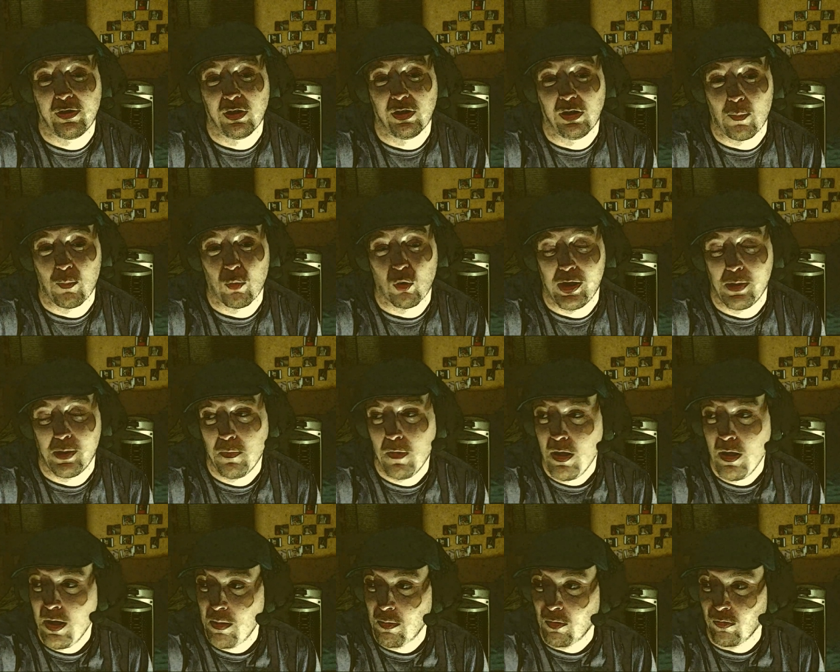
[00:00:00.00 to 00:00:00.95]
deliberate,
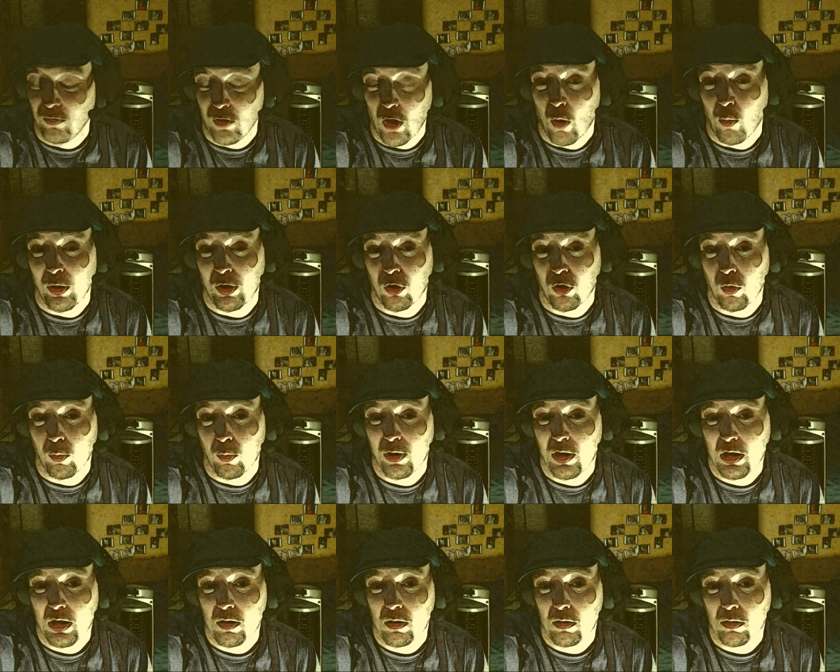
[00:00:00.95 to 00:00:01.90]
knowing
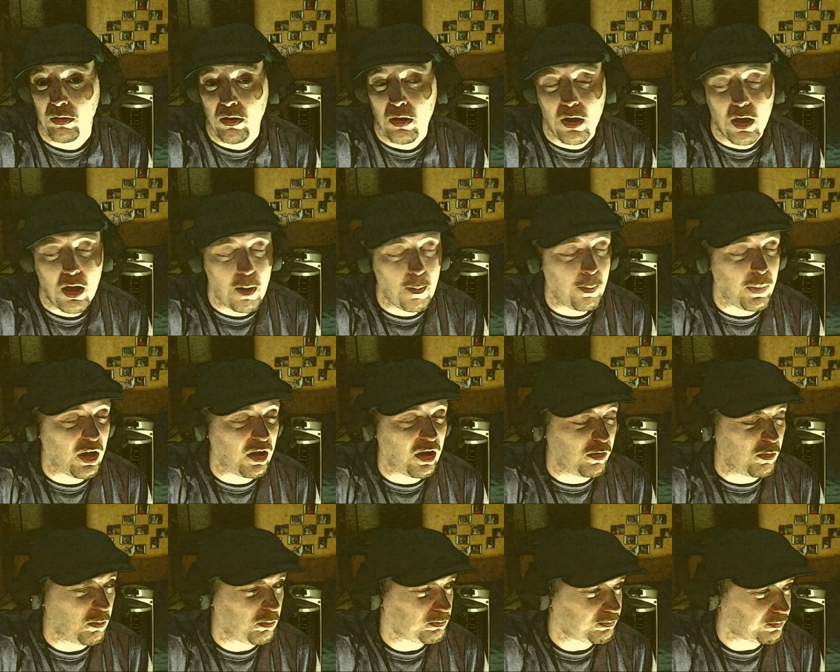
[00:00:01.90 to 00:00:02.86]
Kubrick,
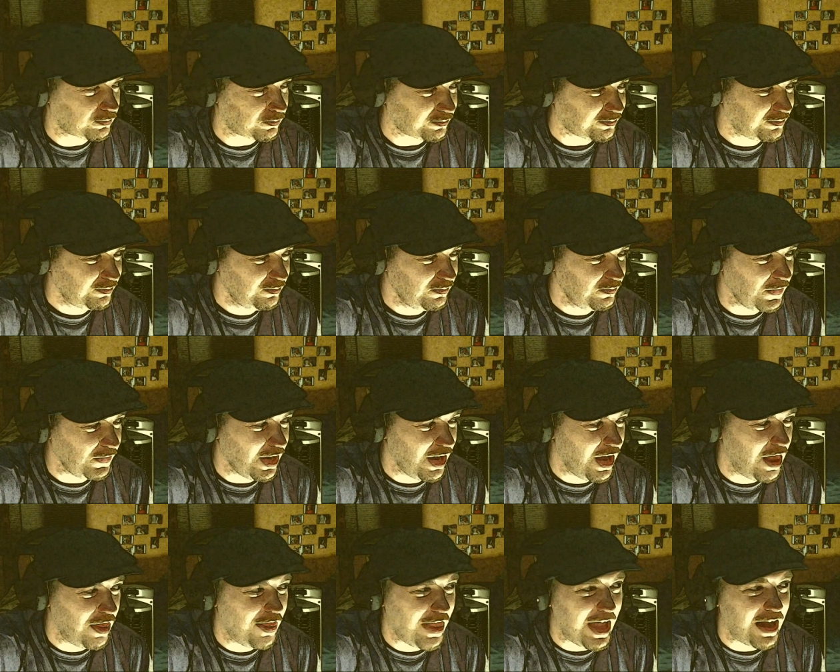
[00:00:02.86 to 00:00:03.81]
but
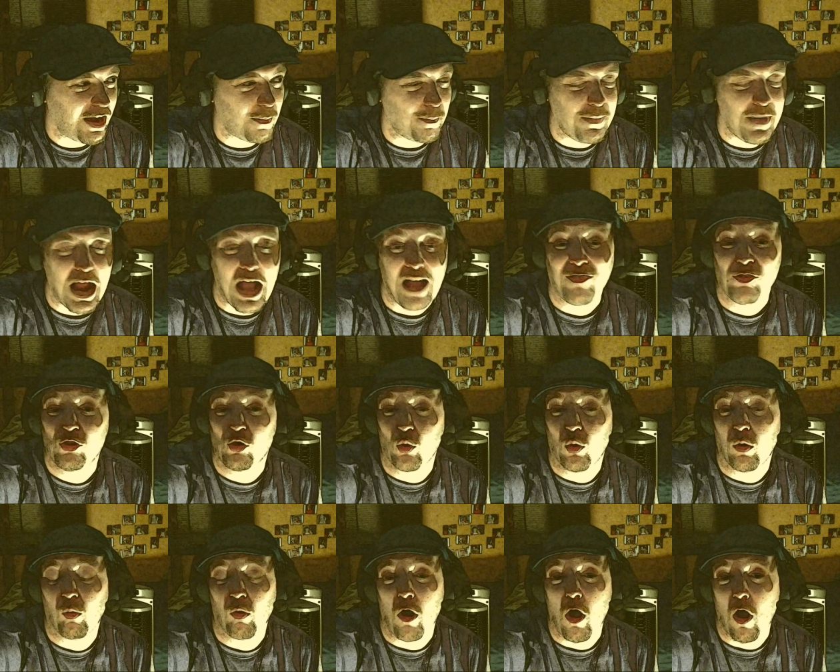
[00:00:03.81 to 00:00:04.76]
that I'm not
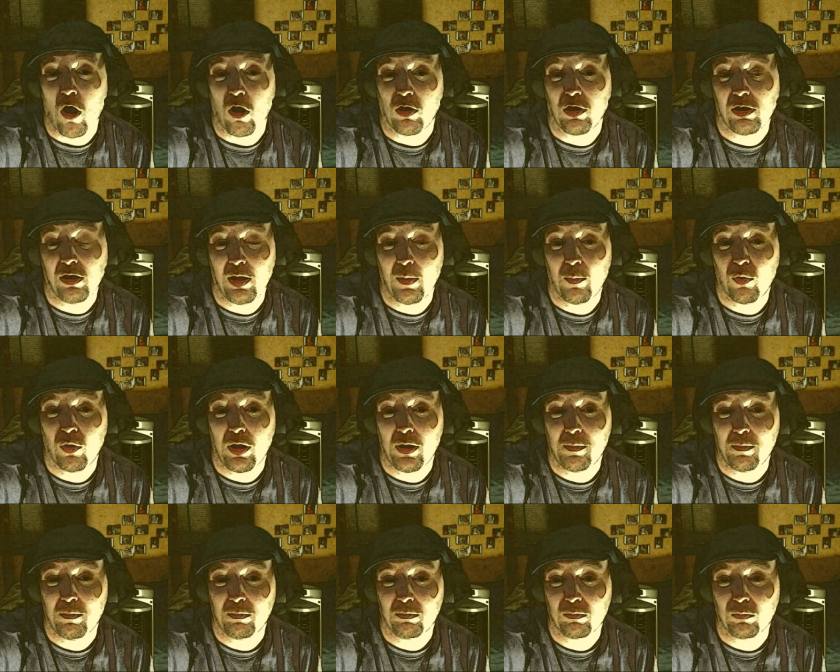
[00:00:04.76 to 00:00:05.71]
sure are deliberate,
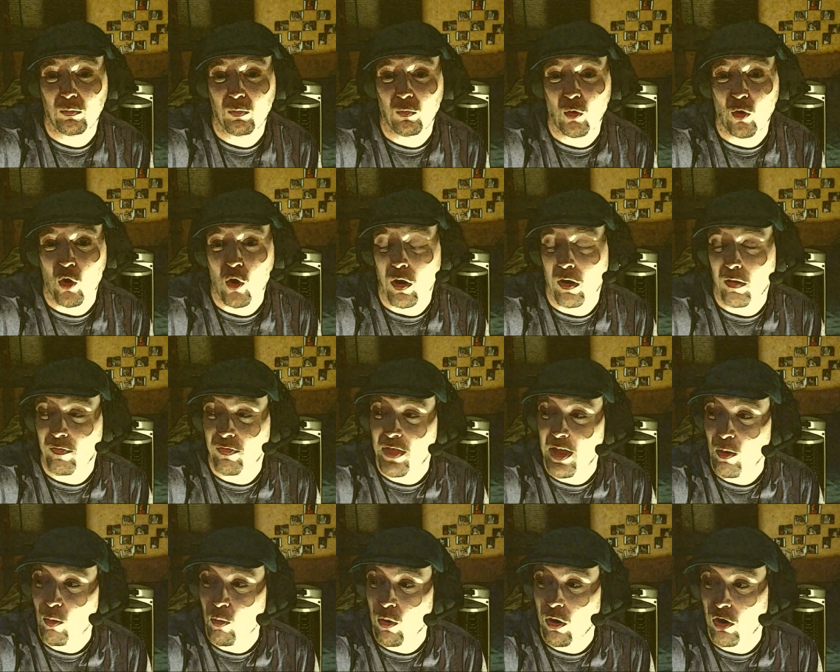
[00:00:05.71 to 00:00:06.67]
or if
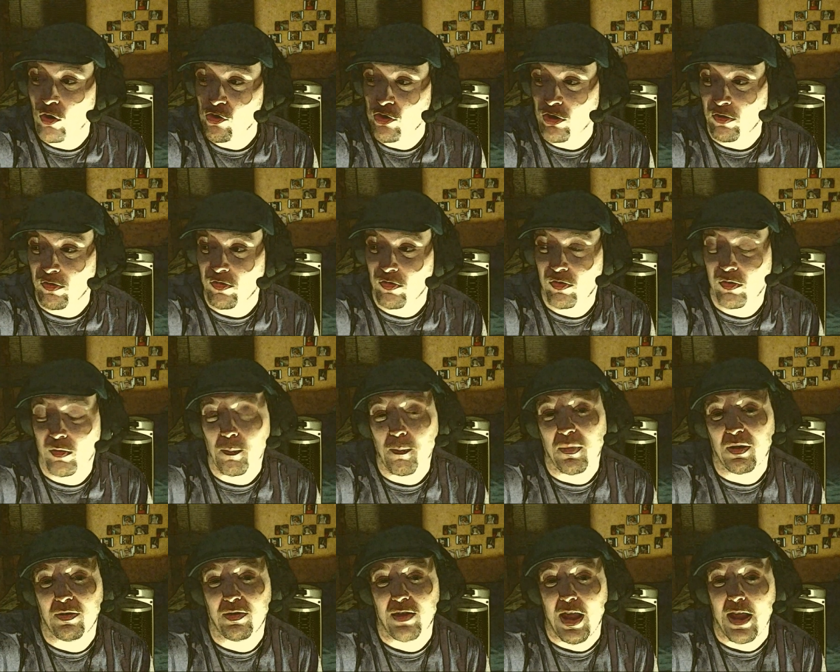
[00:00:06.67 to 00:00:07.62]
they were just
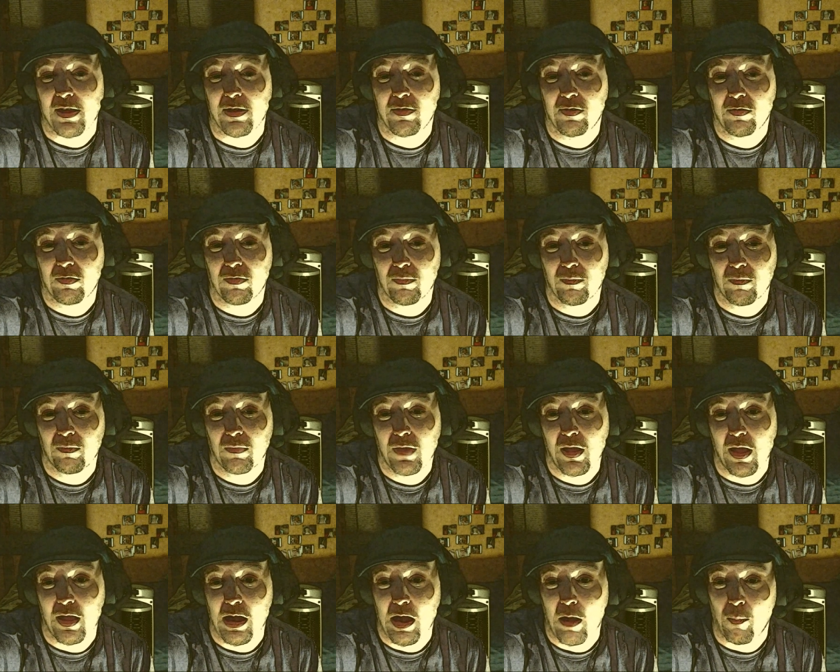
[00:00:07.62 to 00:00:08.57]
mistakes,
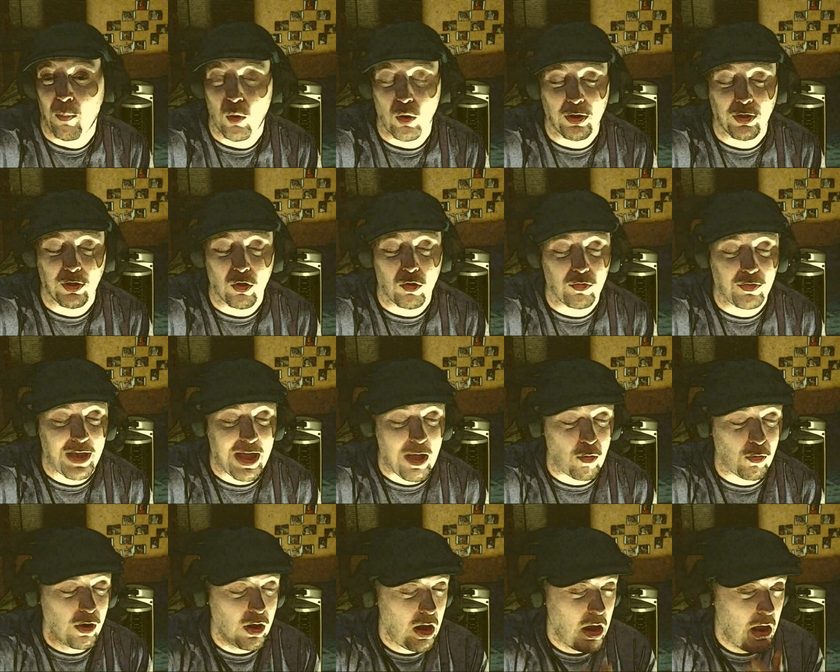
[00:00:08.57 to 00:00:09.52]
and I'll point those
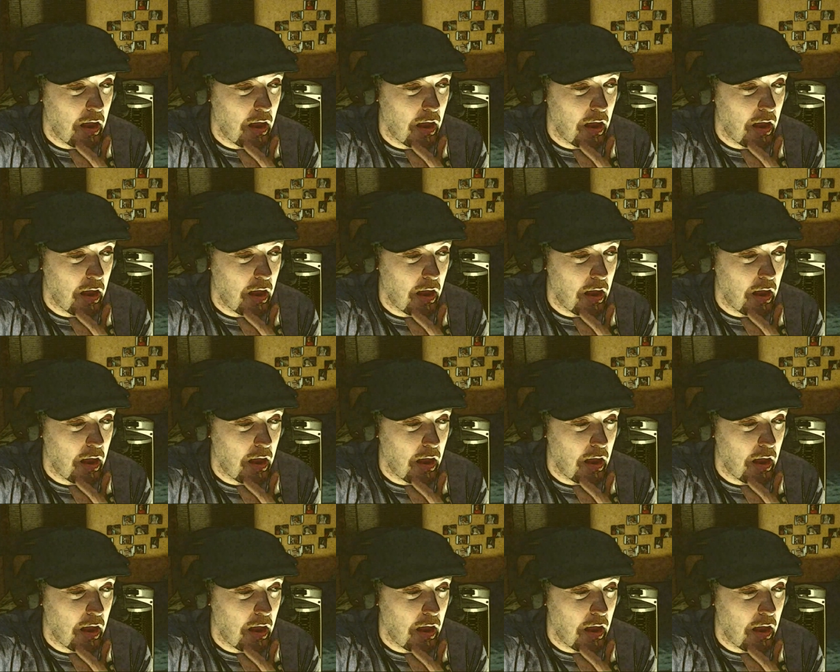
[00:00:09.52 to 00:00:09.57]
out.